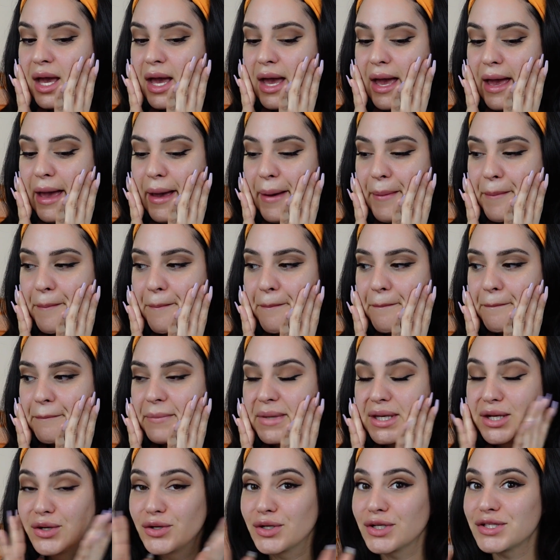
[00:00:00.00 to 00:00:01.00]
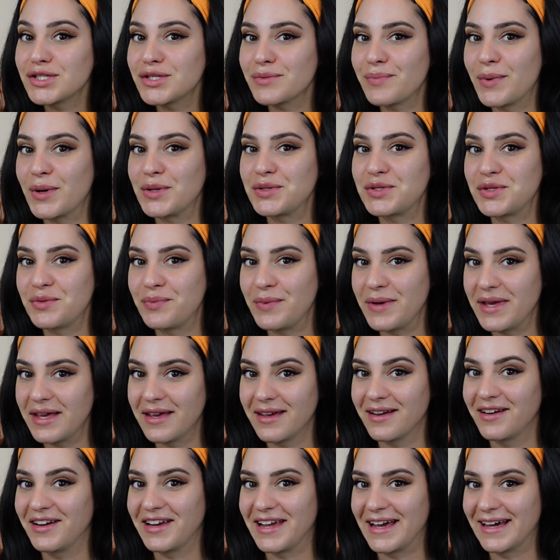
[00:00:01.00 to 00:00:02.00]
You're not supposed to be
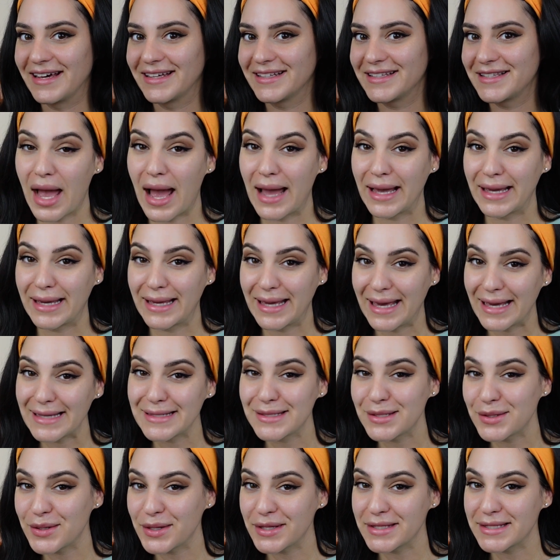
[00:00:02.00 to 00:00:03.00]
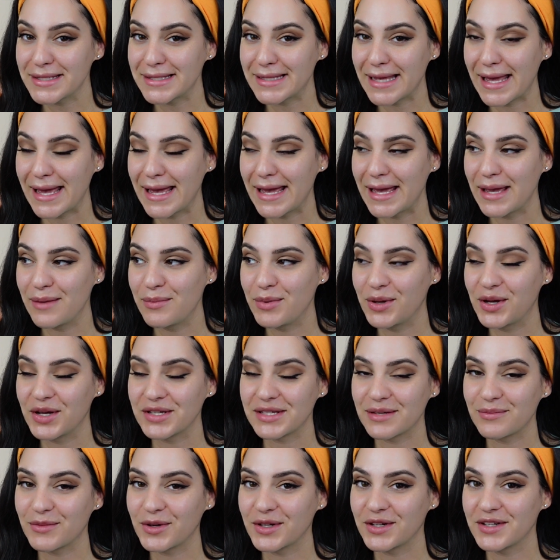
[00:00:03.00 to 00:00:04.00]
here yet. I guess you can stay because
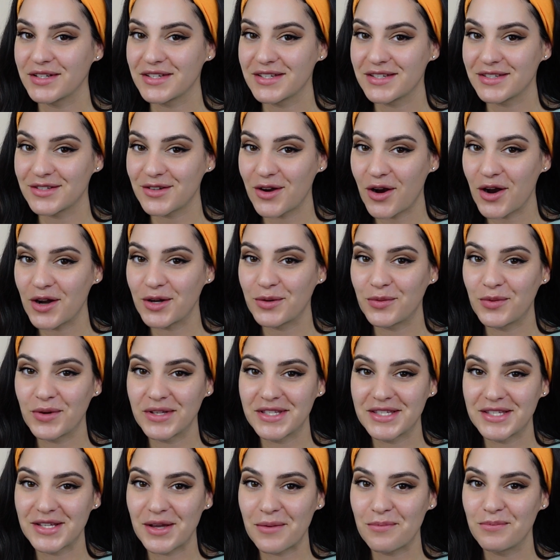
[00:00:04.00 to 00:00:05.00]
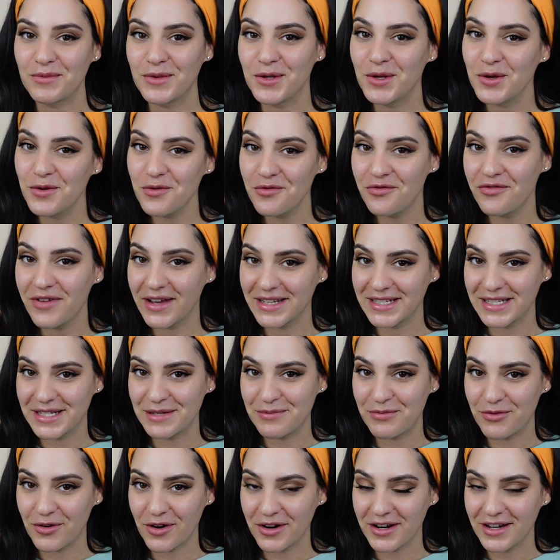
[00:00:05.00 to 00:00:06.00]
I'm gonna start with some new
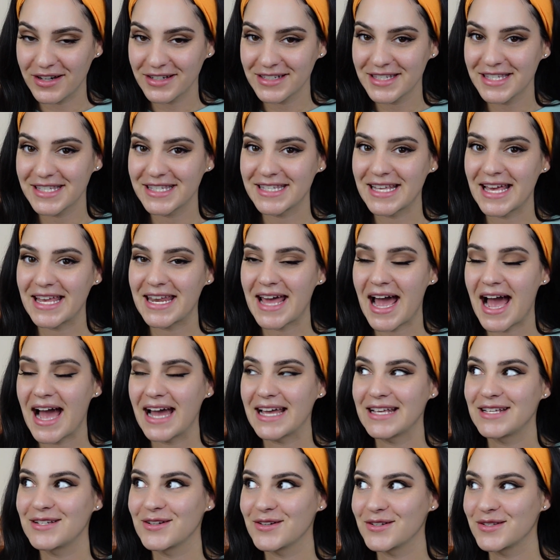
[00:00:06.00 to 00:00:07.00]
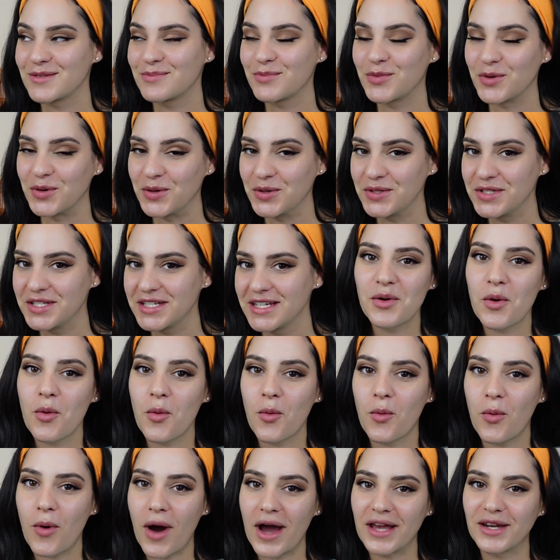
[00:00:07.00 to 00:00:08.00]
Fenty products that I just bought.
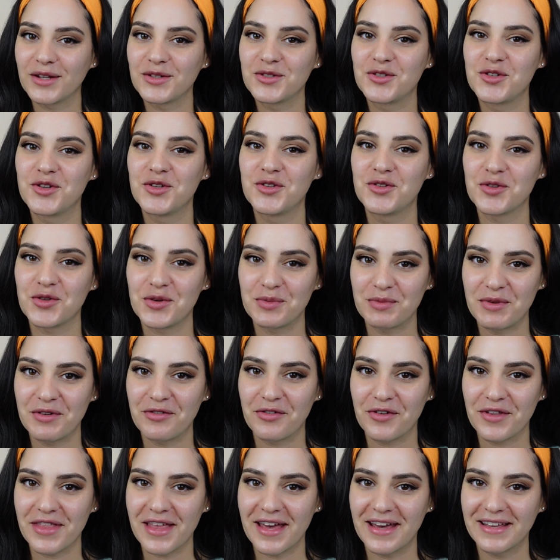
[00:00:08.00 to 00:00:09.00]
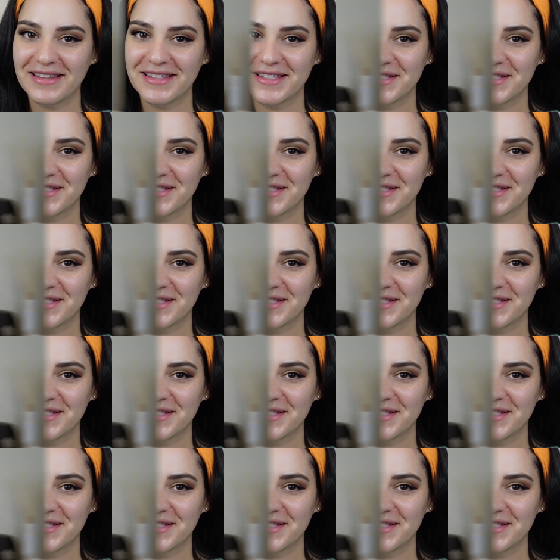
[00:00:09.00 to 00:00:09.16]
Why don't you join me for that?